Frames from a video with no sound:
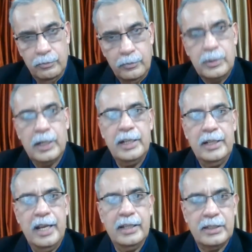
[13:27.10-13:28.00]
30
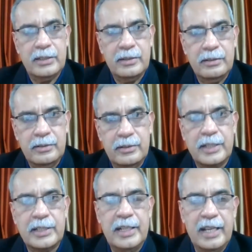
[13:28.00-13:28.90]
days,
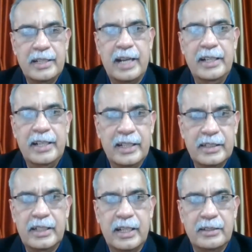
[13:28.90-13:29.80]
60 days, 90 days,
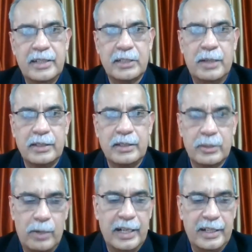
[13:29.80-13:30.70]
and then 6 months, so
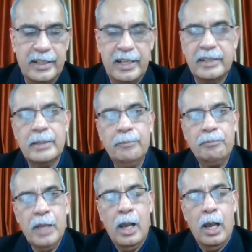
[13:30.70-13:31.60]
180 days.
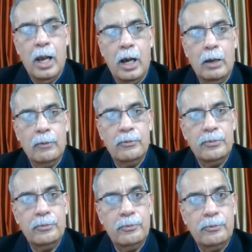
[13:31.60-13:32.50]

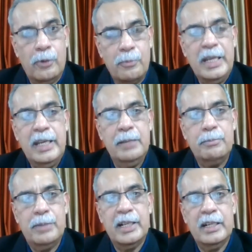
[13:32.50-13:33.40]
For me
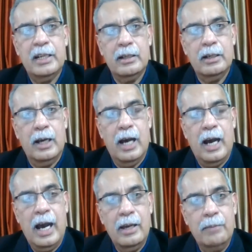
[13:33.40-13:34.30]
in particular,
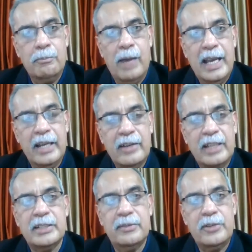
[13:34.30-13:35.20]
my
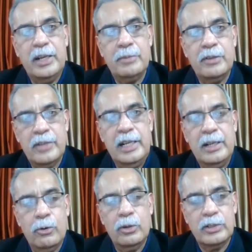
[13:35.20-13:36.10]
aggressive treatment really
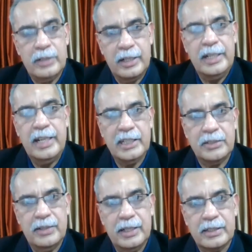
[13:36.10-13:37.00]
goes 30
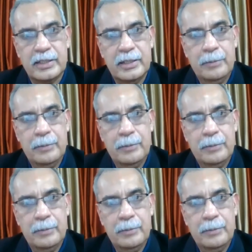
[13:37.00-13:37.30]
days first.